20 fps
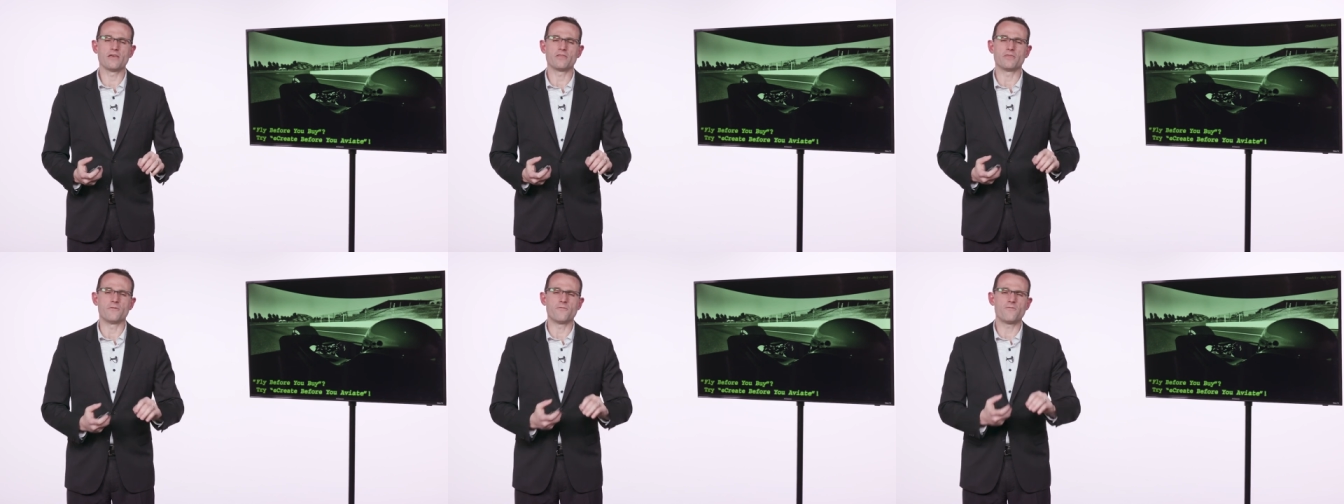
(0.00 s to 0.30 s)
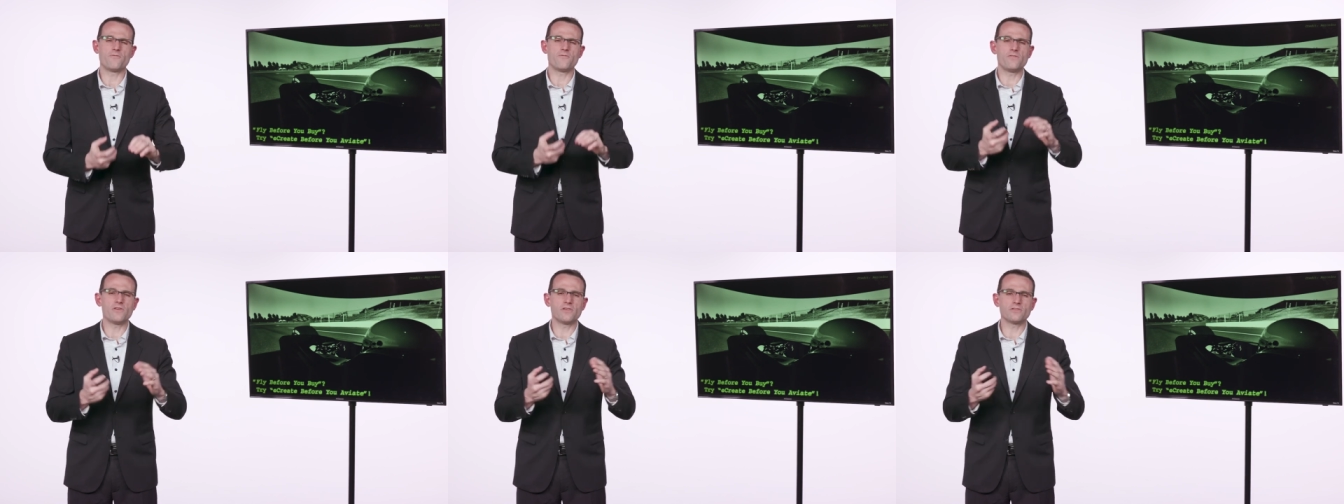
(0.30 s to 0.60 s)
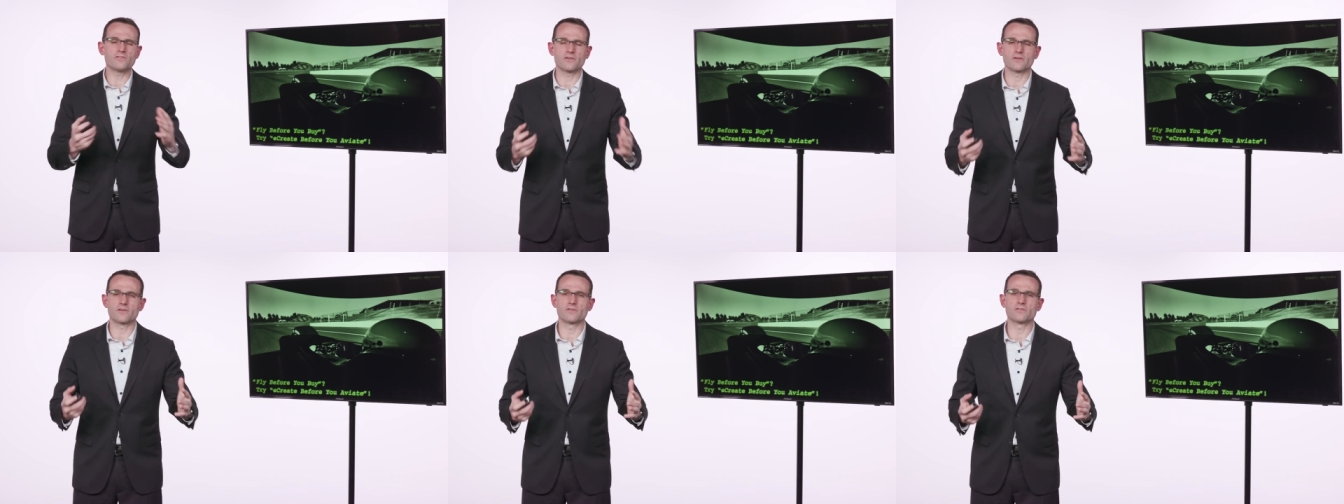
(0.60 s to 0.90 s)
the
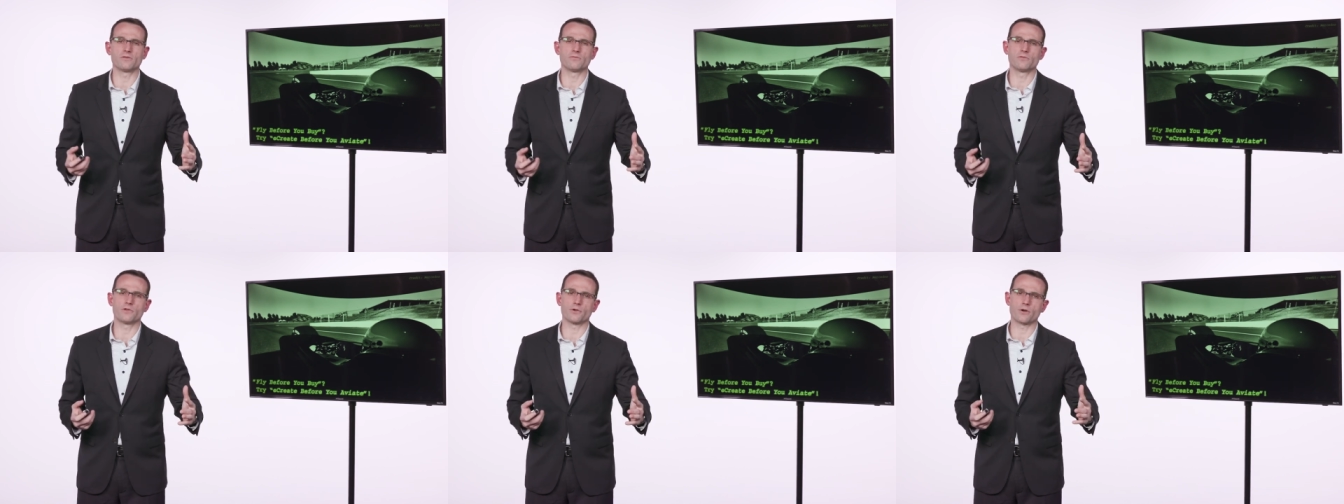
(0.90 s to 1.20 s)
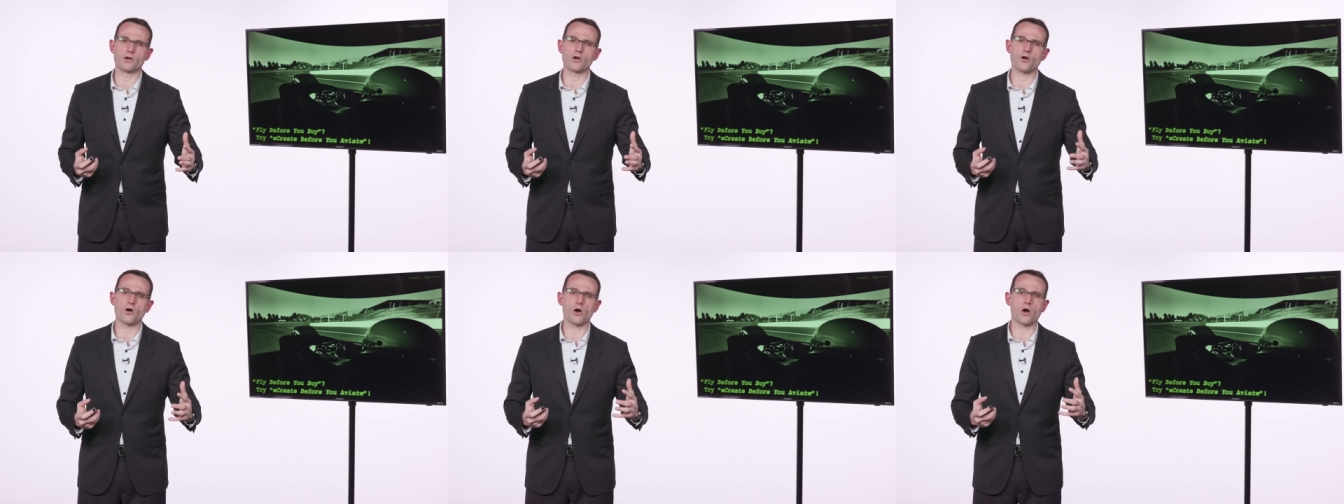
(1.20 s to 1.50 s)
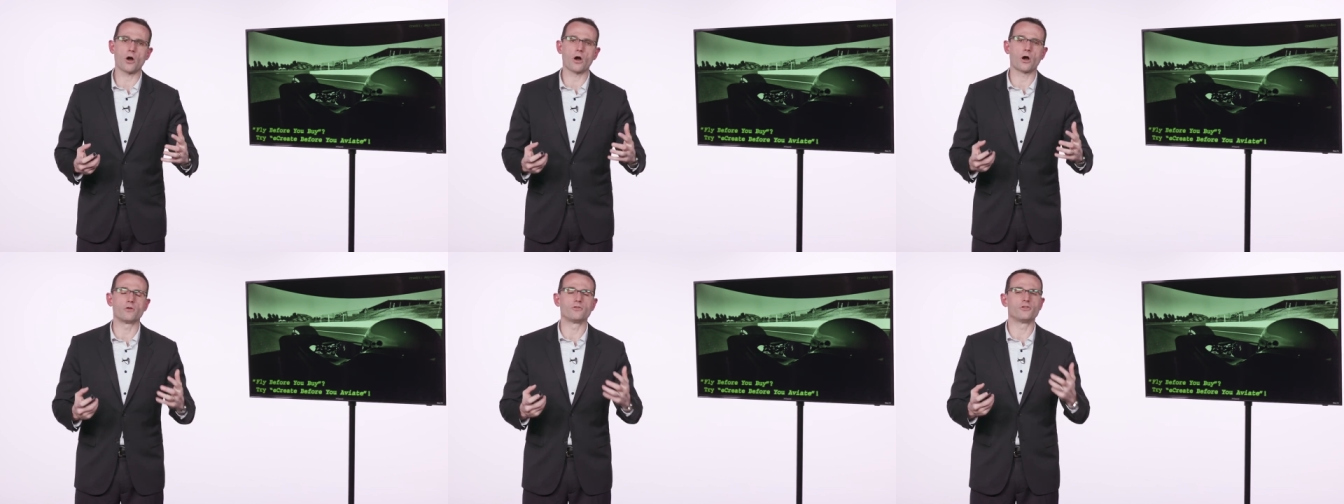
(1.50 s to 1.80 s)
physics of their
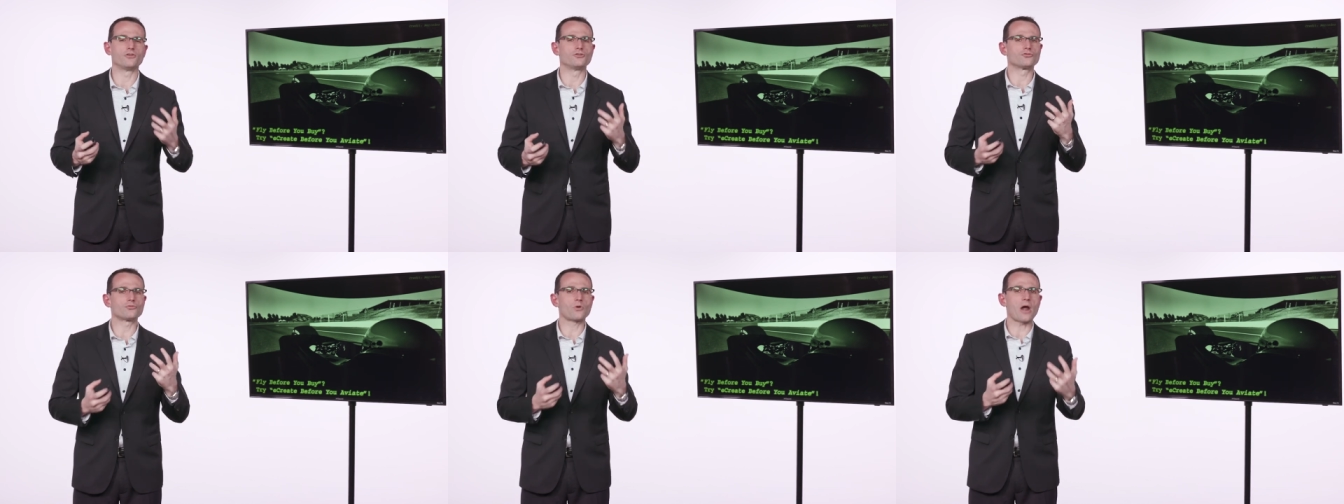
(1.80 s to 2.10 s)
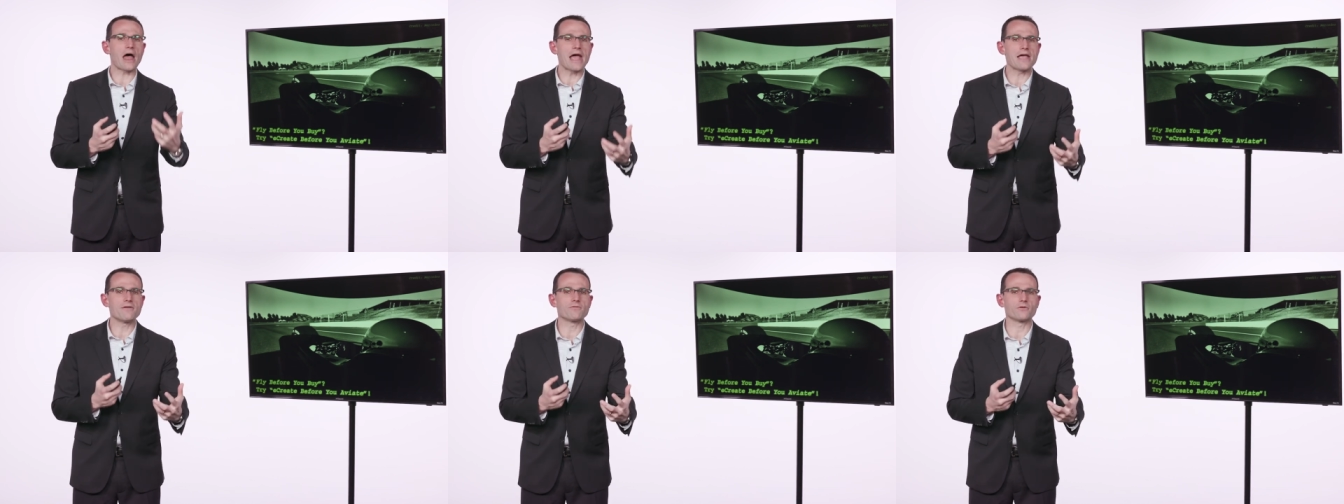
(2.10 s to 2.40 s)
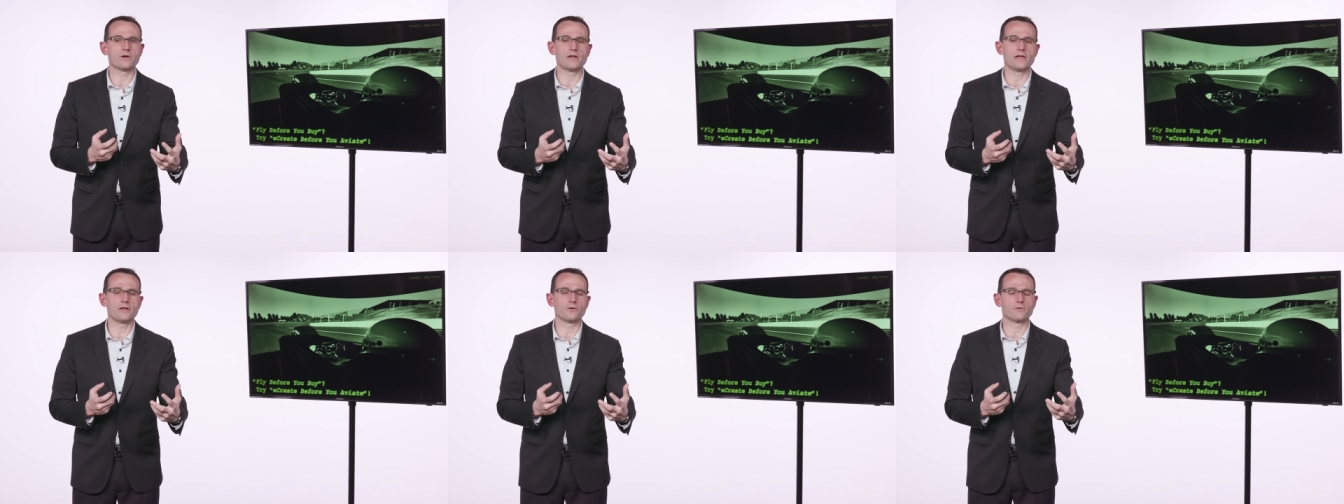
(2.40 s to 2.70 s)
car, the
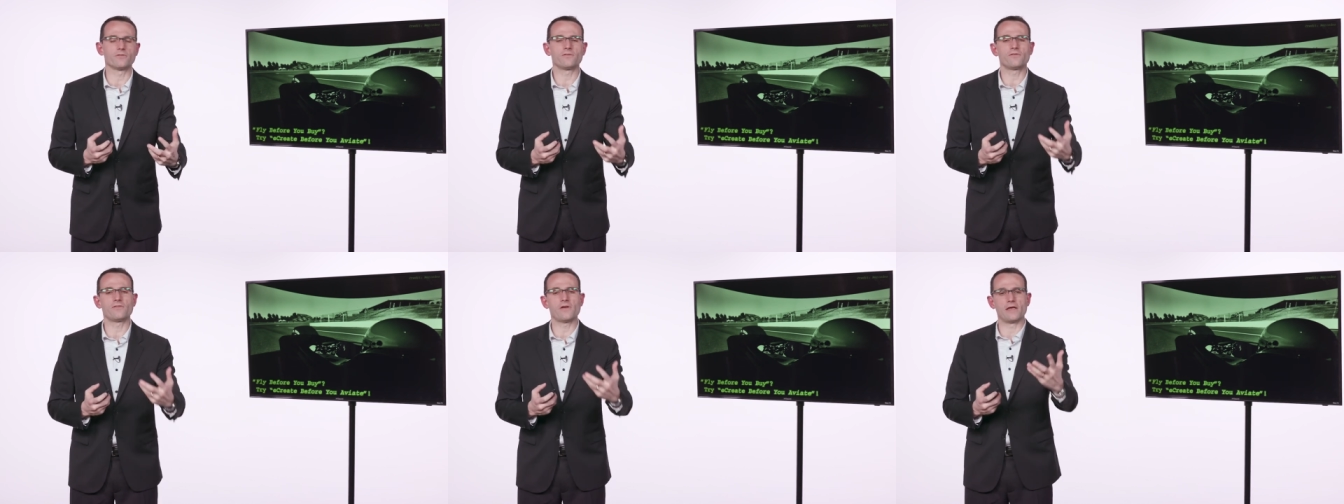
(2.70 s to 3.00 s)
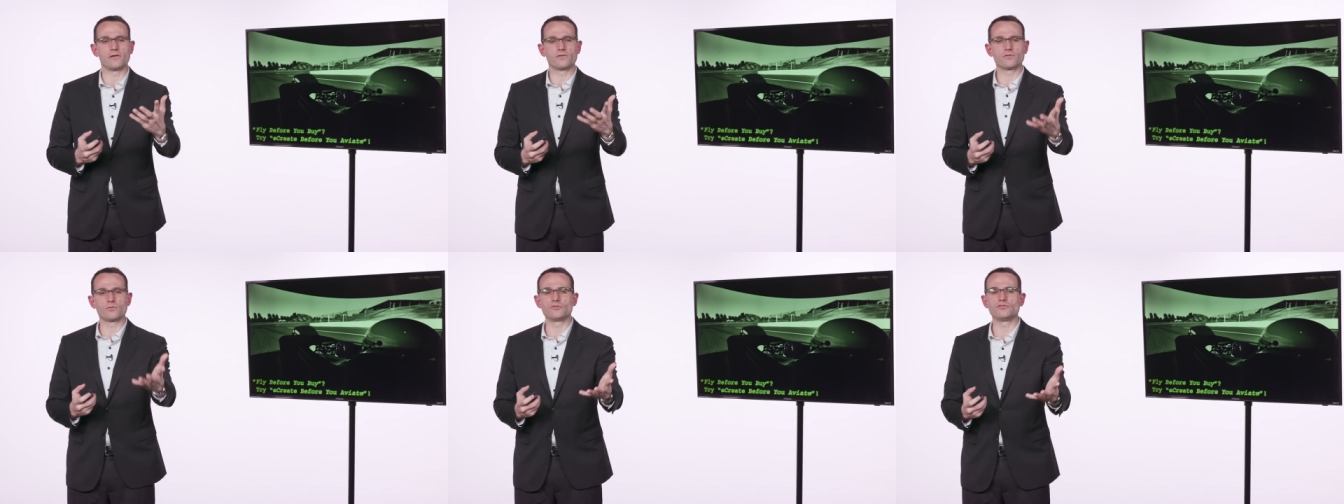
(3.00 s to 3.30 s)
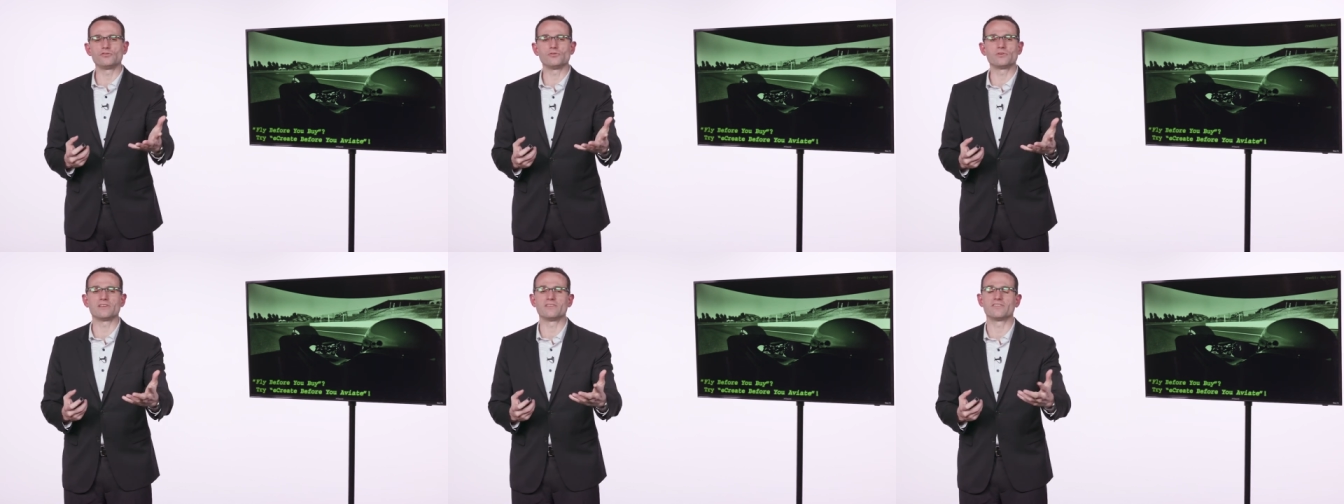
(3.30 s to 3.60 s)
driver interface,
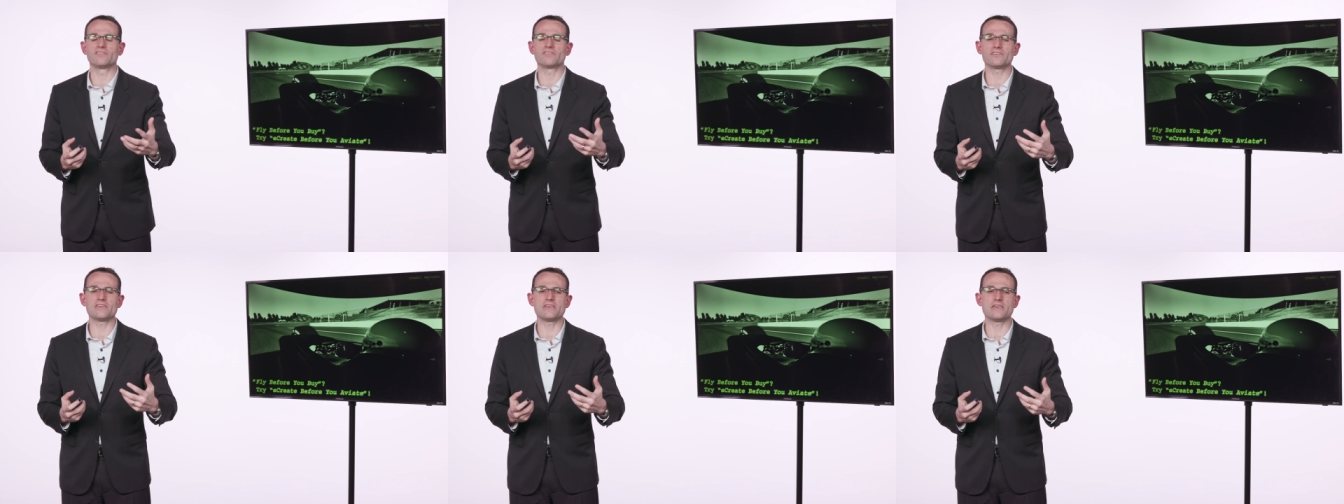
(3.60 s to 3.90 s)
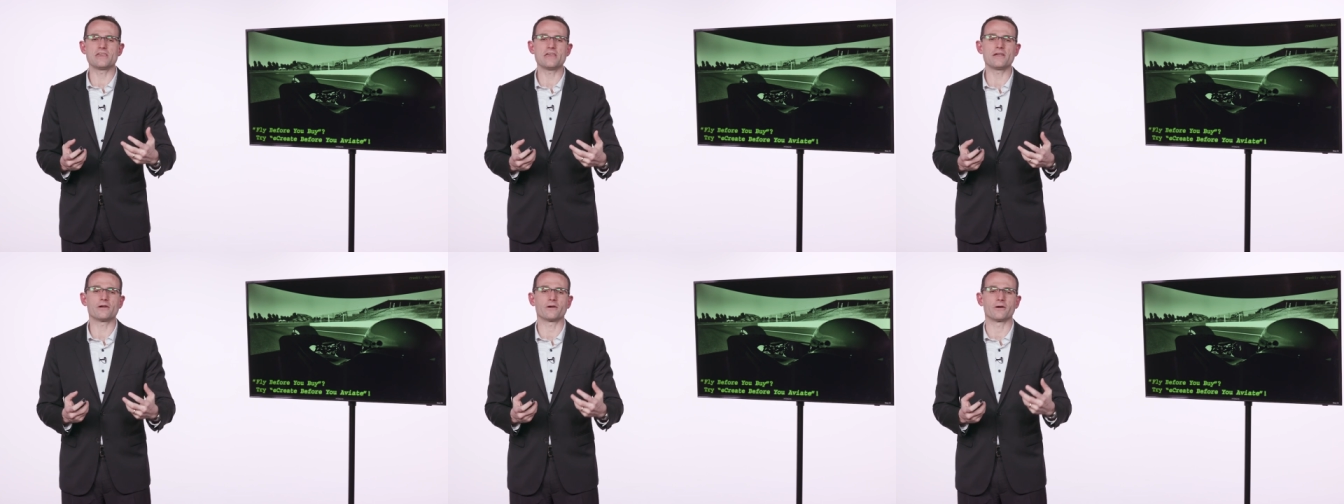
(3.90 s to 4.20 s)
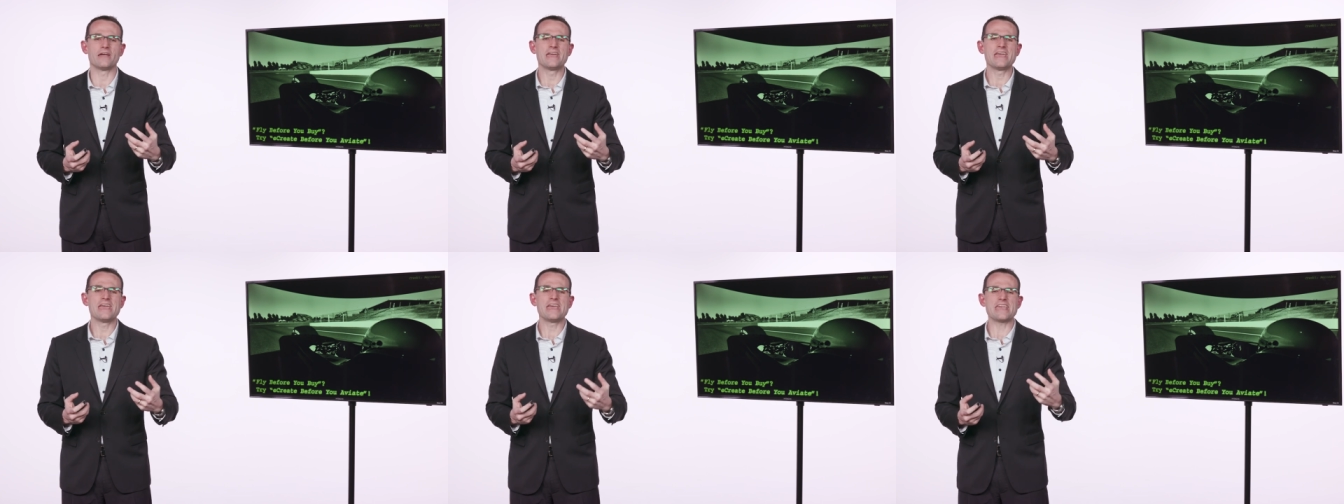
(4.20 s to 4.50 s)
which you can see
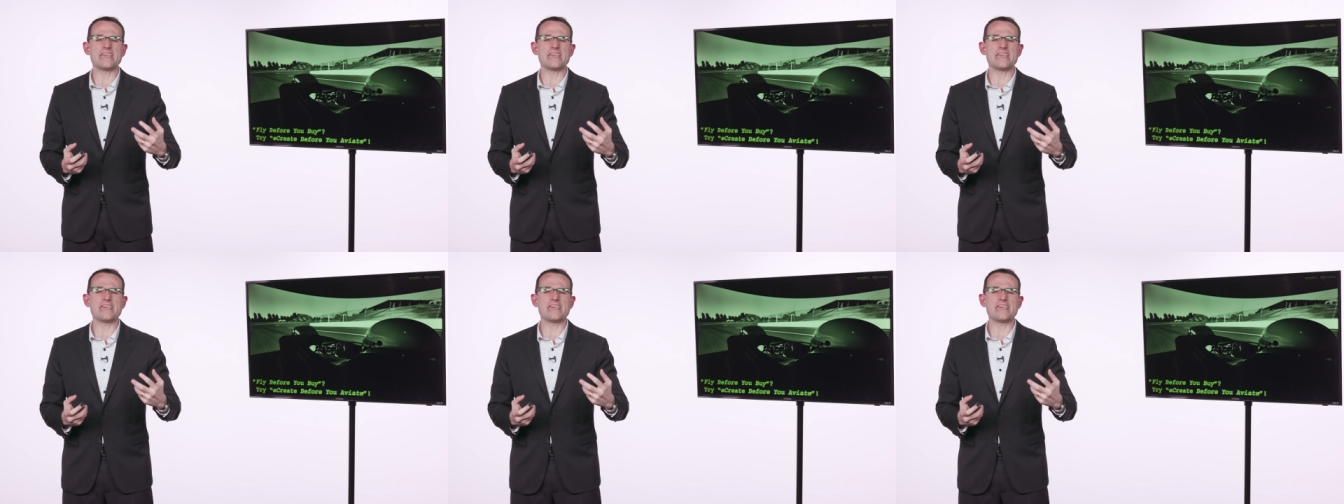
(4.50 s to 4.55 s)
here,